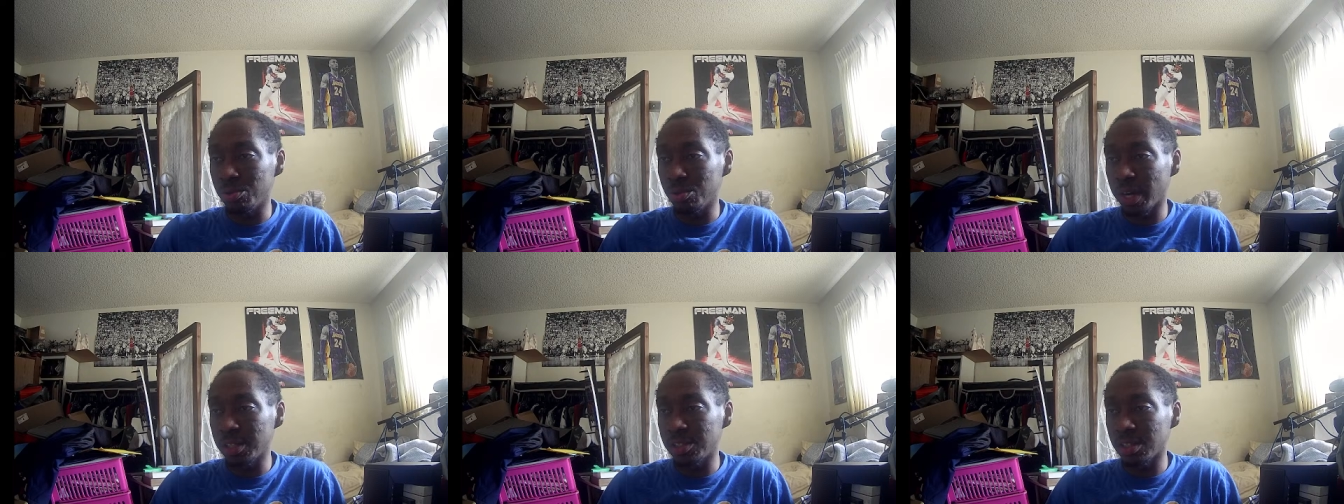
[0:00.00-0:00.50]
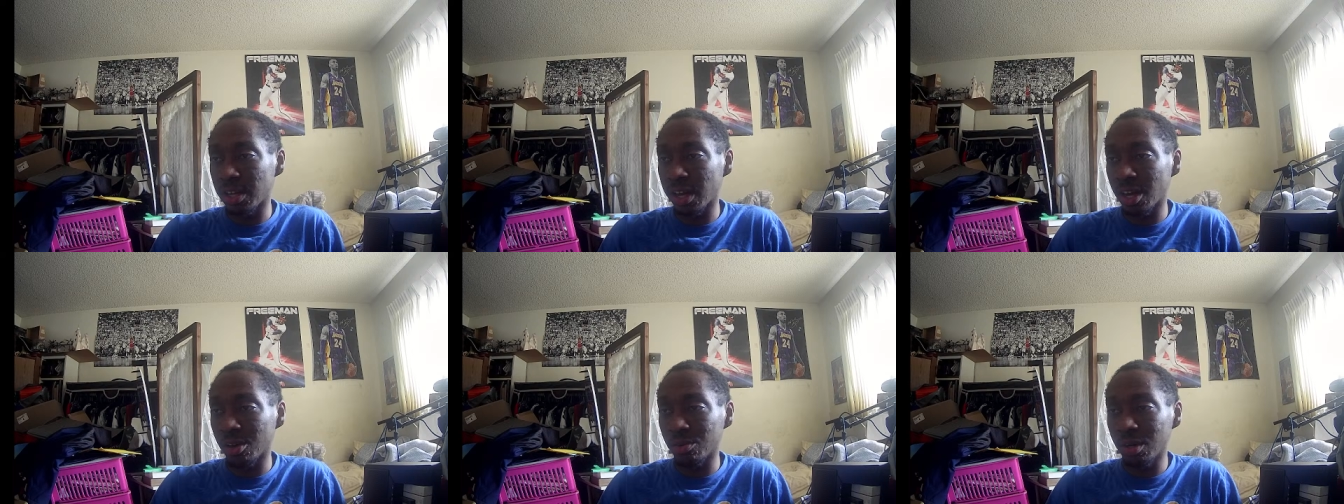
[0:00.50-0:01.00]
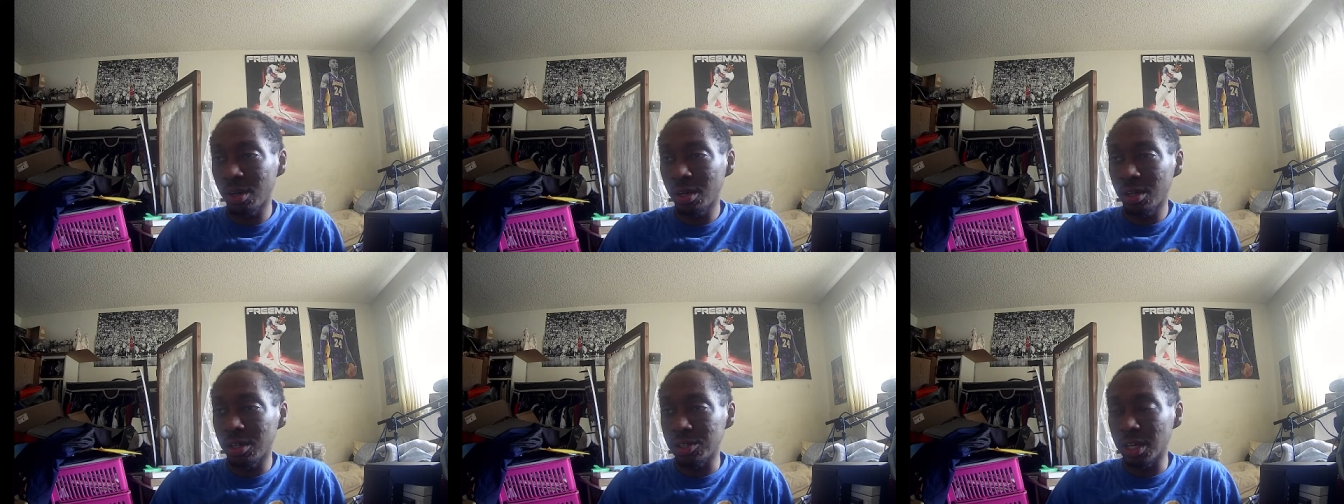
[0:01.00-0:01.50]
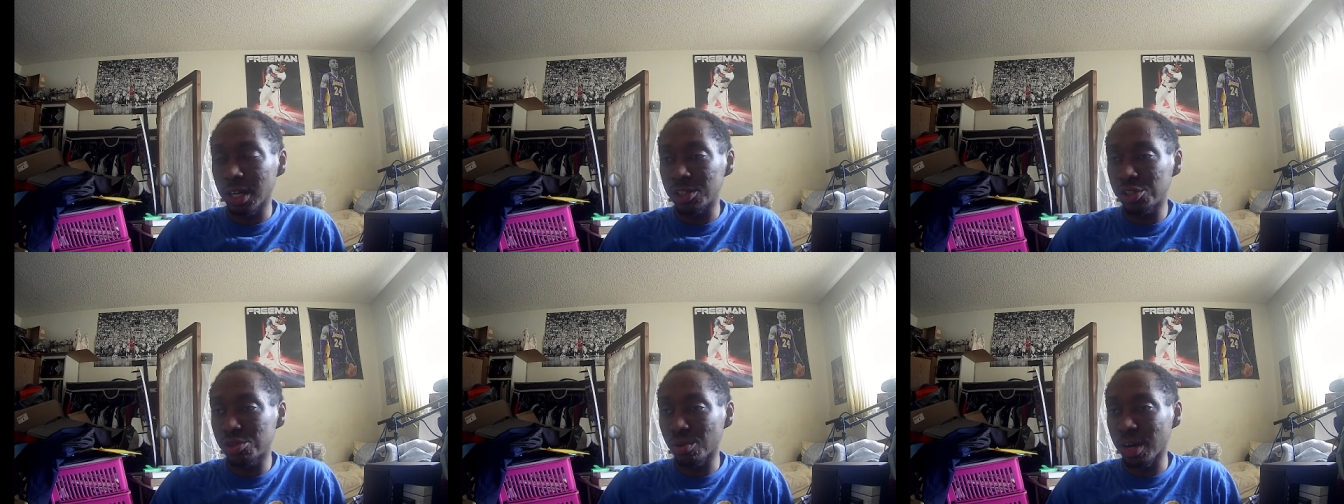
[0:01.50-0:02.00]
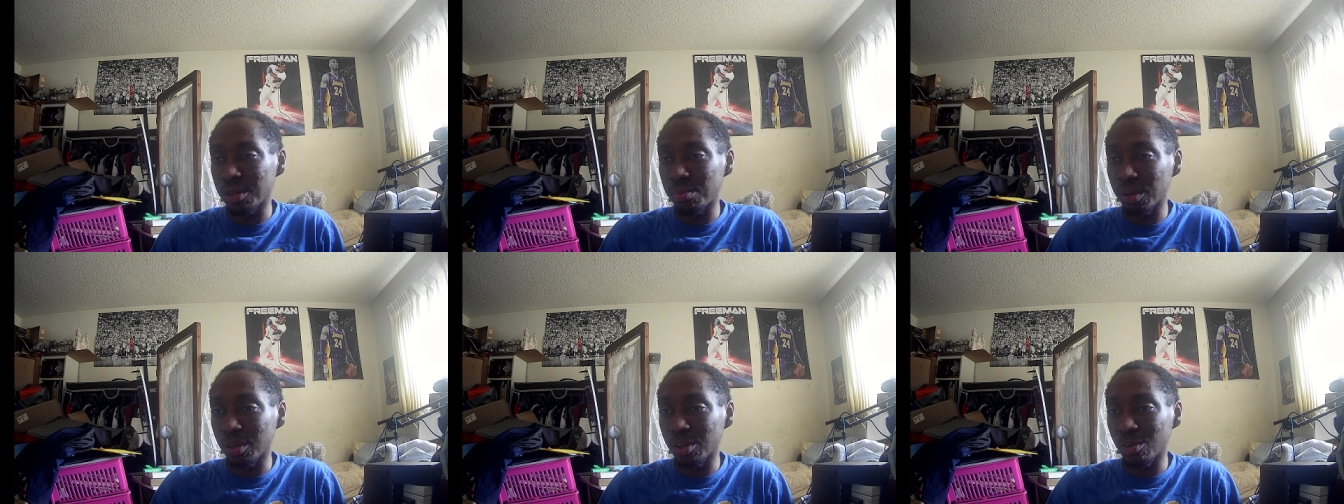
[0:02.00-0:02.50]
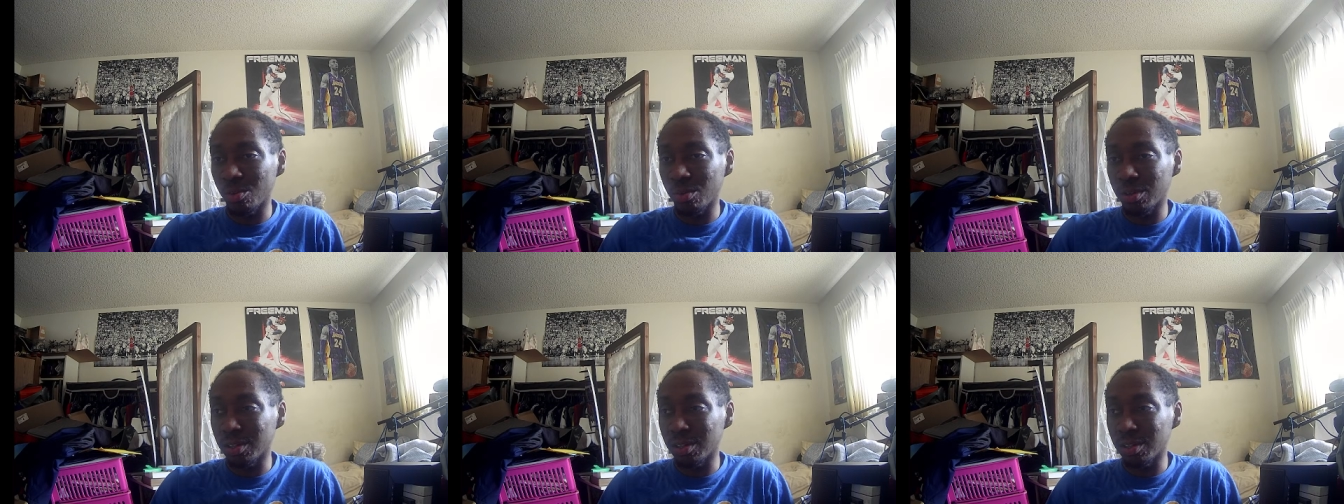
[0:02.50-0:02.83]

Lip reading: who heads it down? He's got strength, but good.